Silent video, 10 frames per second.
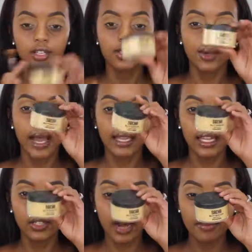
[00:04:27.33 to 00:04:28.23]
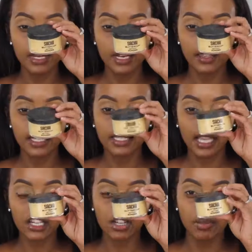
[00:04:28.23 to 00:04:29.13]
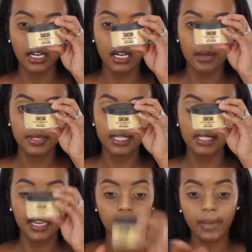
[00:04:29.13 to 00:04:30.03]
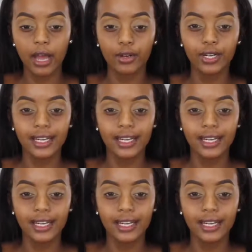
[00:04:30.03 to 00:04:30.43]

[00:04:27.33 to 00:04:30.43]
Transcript: So I like grabbing this Sacha Buttercup's setting powder.